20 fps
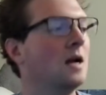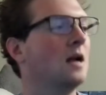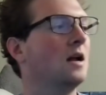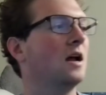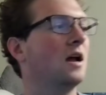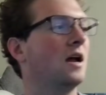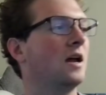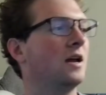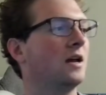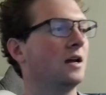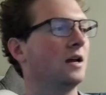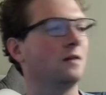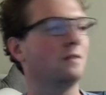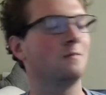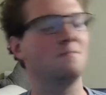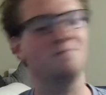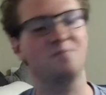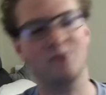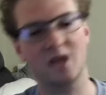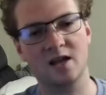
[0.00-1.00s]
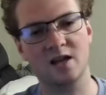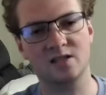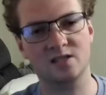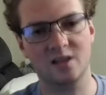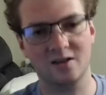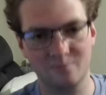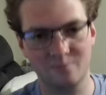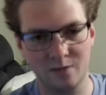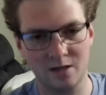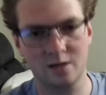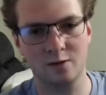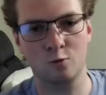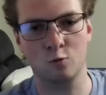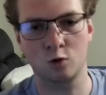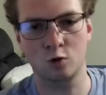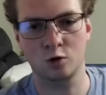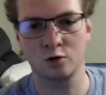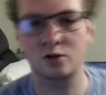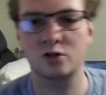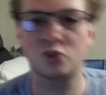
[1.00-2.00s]
And as I've made the
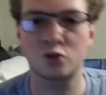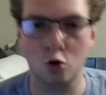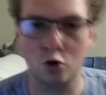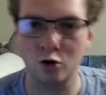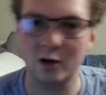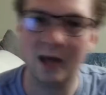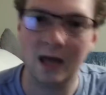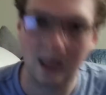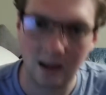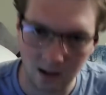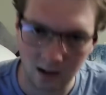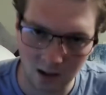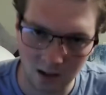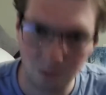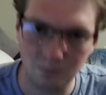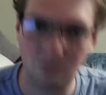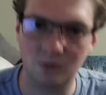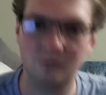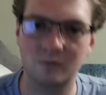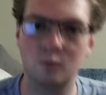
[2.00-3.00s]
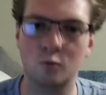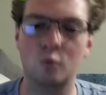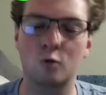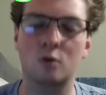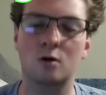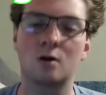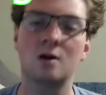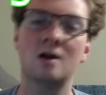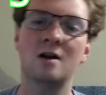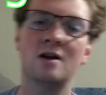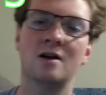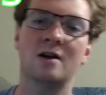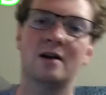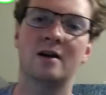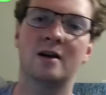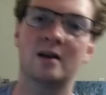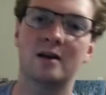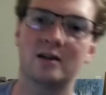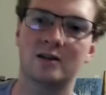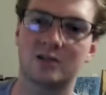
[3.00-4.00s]
word sarcane before,
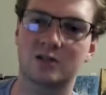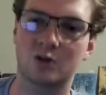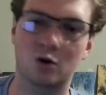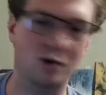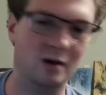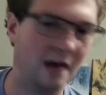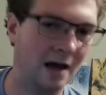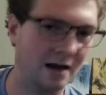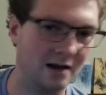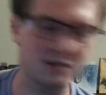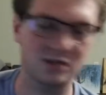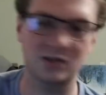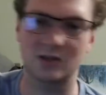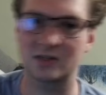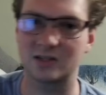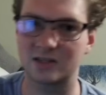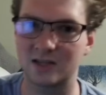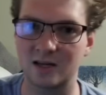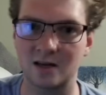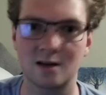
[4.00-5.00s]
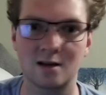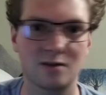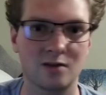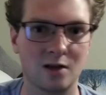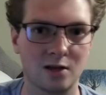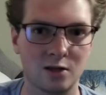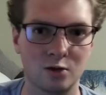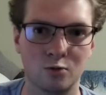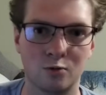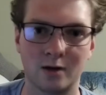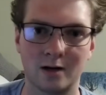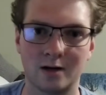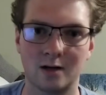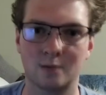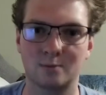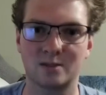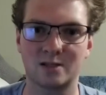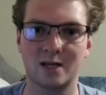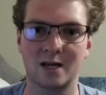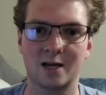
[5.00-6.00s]
a sarcastic saying that you end up
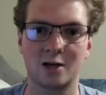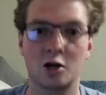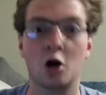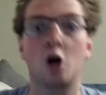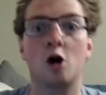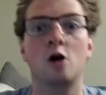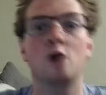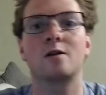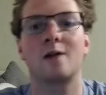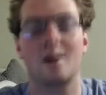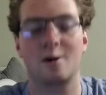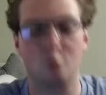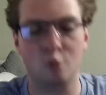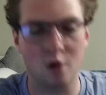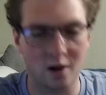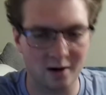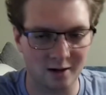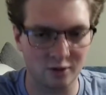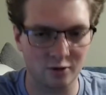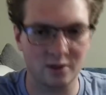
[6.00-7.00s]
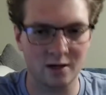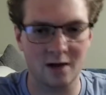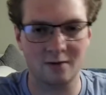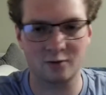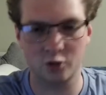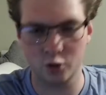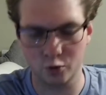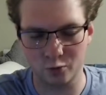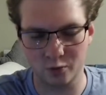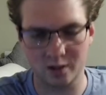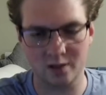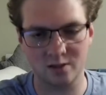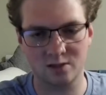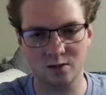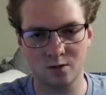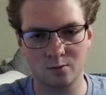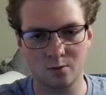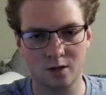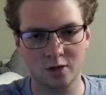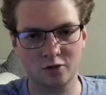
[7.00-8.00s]
saying unironically after doing it so
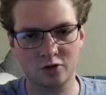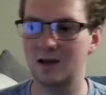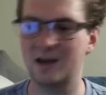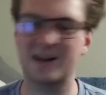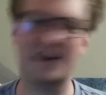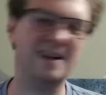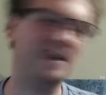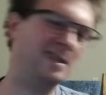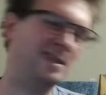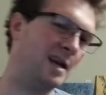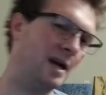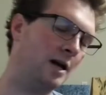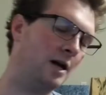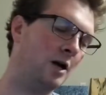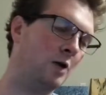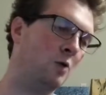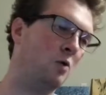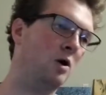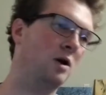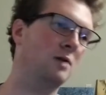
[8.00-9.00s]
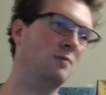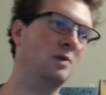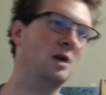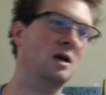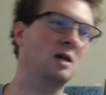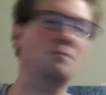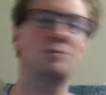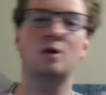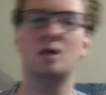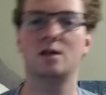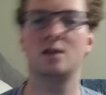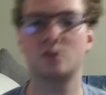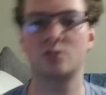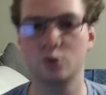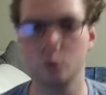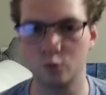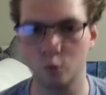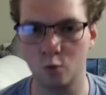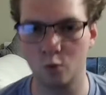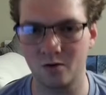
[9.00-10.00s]
much. I decided I wanted to make "peace
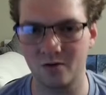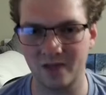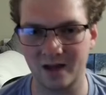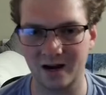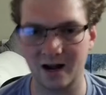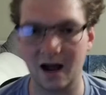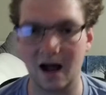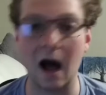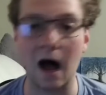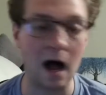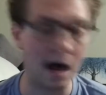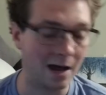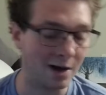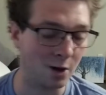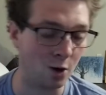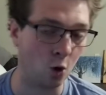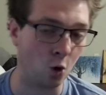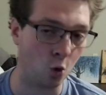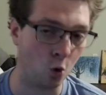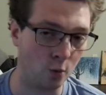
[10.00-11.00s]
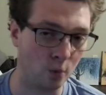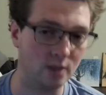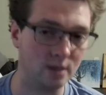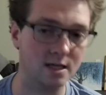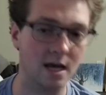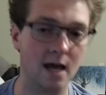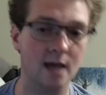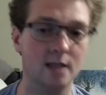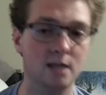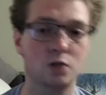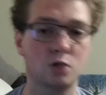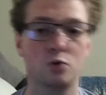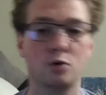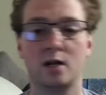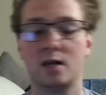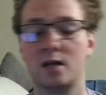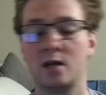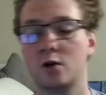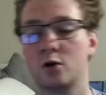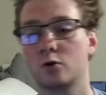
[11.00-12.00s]
oot one that I always had to
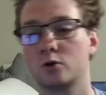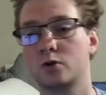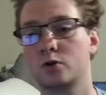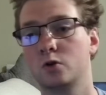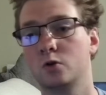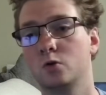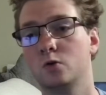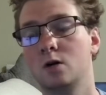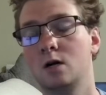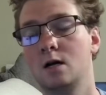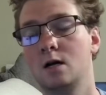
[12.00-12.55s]
adhere to,